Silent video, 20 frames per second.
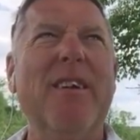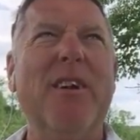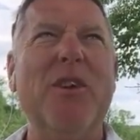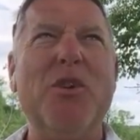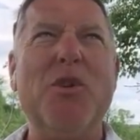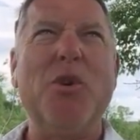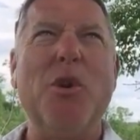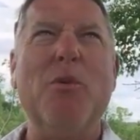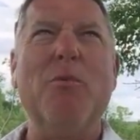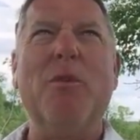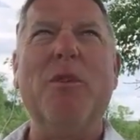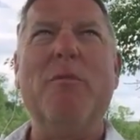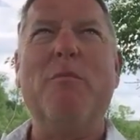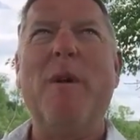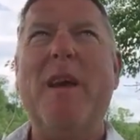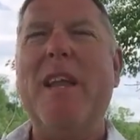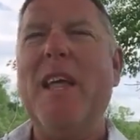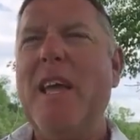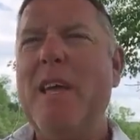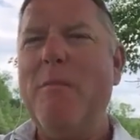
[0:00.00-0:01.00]
a shirt with
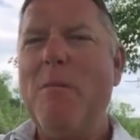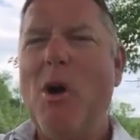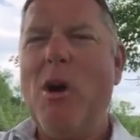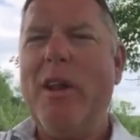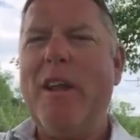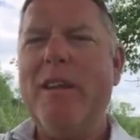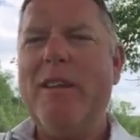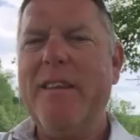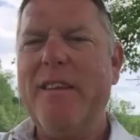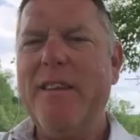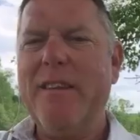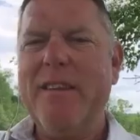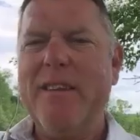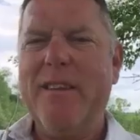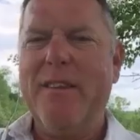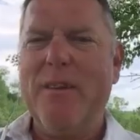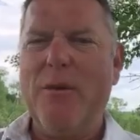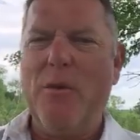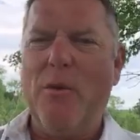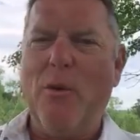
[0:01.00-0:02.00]
my name on it?
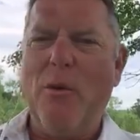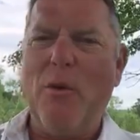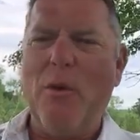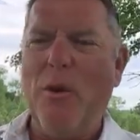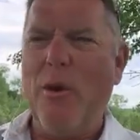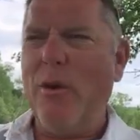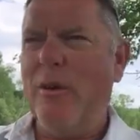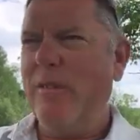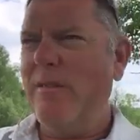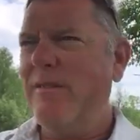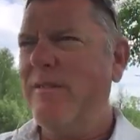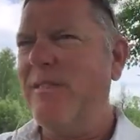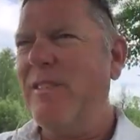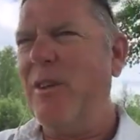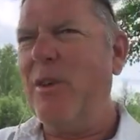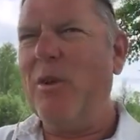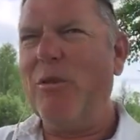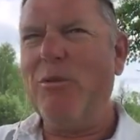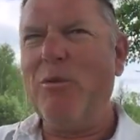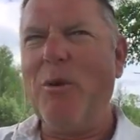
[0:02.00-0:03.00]
or
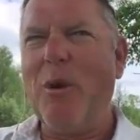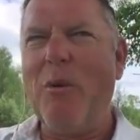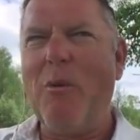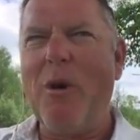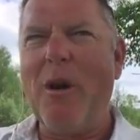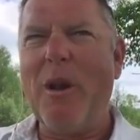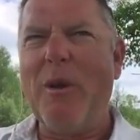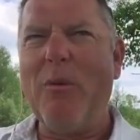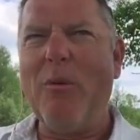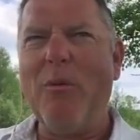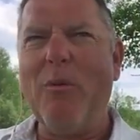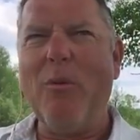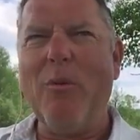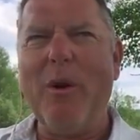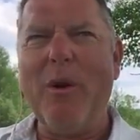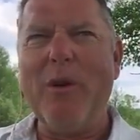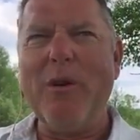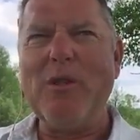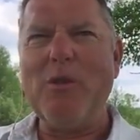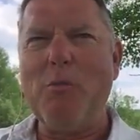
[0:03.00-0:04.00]
you know, do I want to
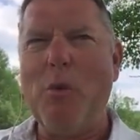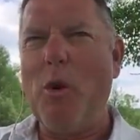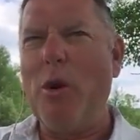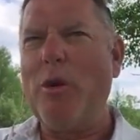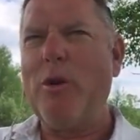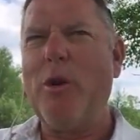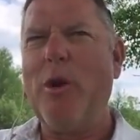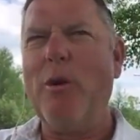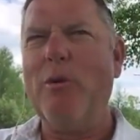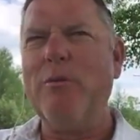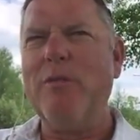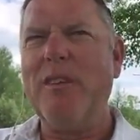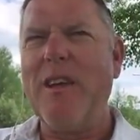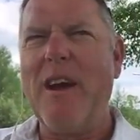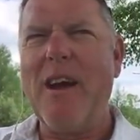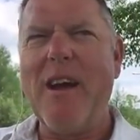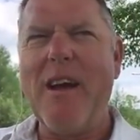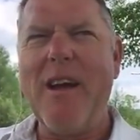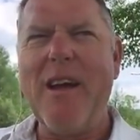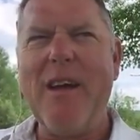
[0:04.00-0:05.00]
wear a sport coat and
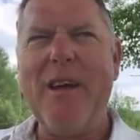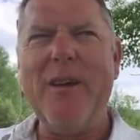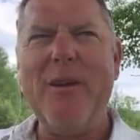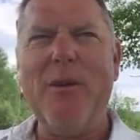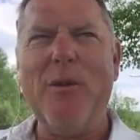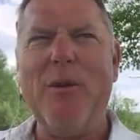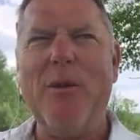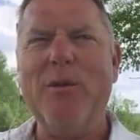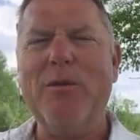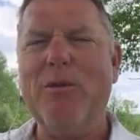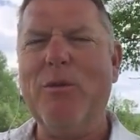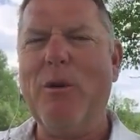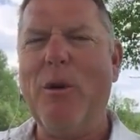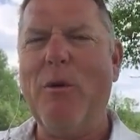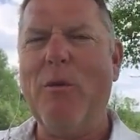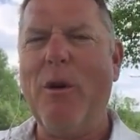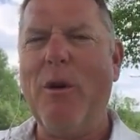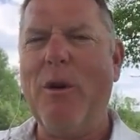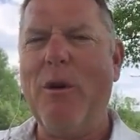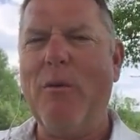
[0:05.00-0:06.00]
tie, or do I
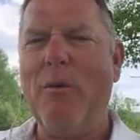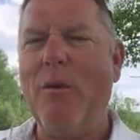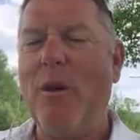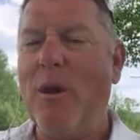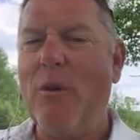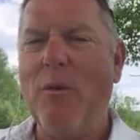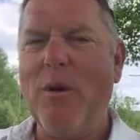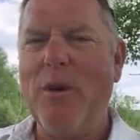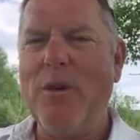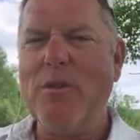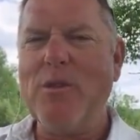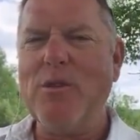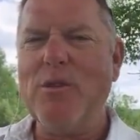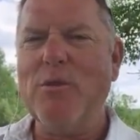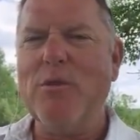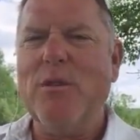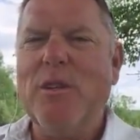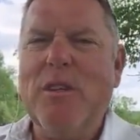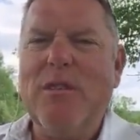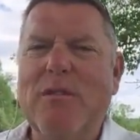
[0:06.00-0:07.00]
want to wear a
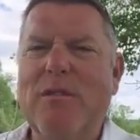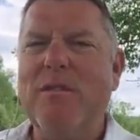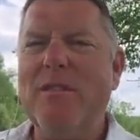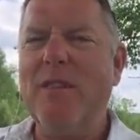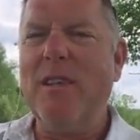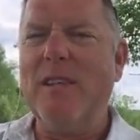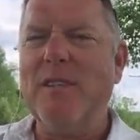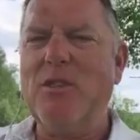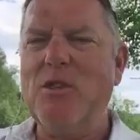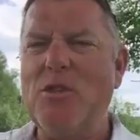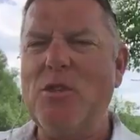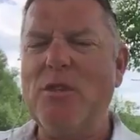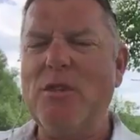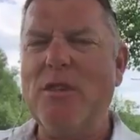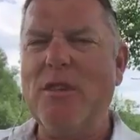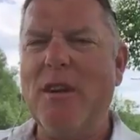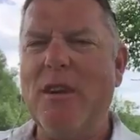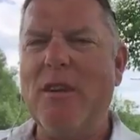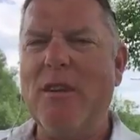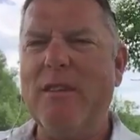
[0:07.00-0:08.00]
suit? It it
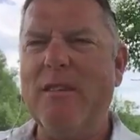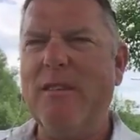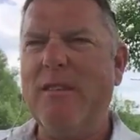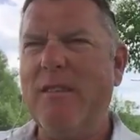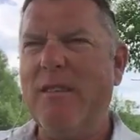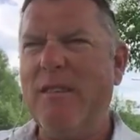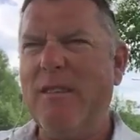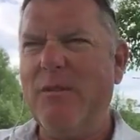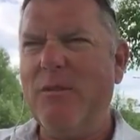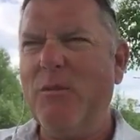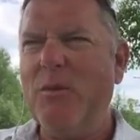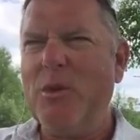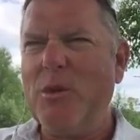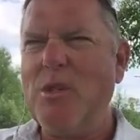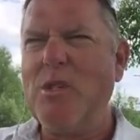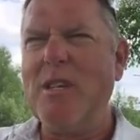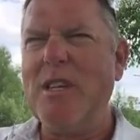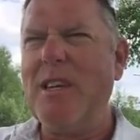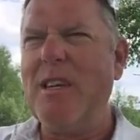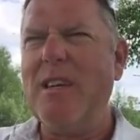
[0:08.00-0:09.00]
just uh, we'll
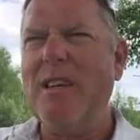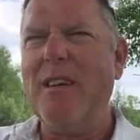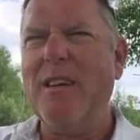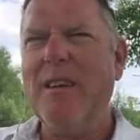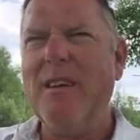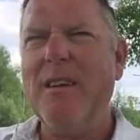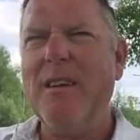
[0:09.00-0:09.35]
see,